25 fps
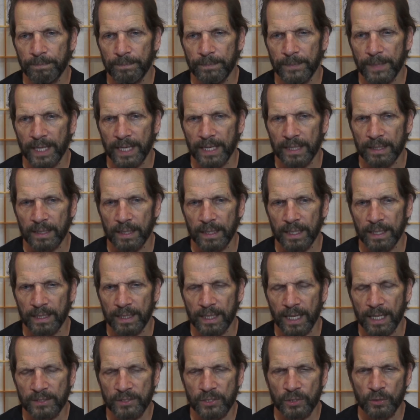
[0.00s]
and, and
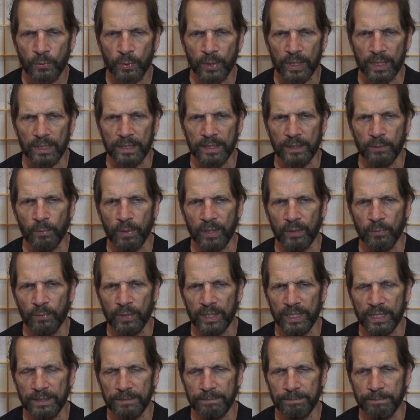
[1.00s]
consequently, when
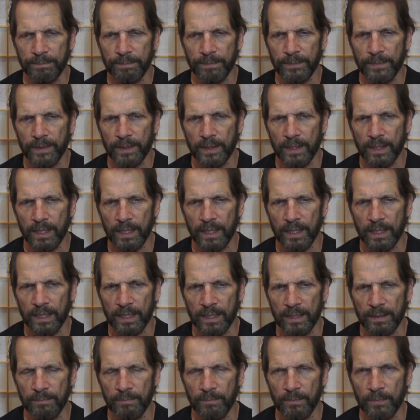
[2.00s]
we,
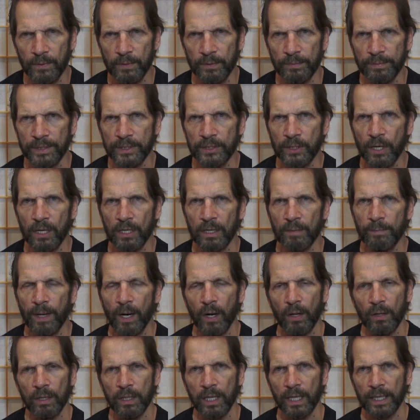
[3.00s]
uh, when we talk
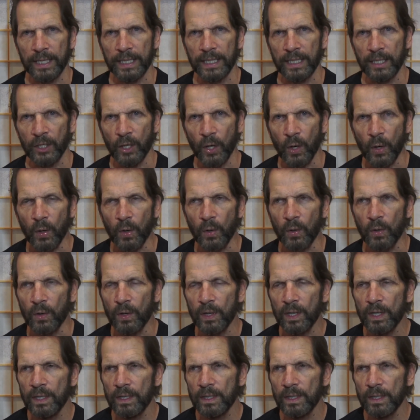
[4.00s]
about letting go,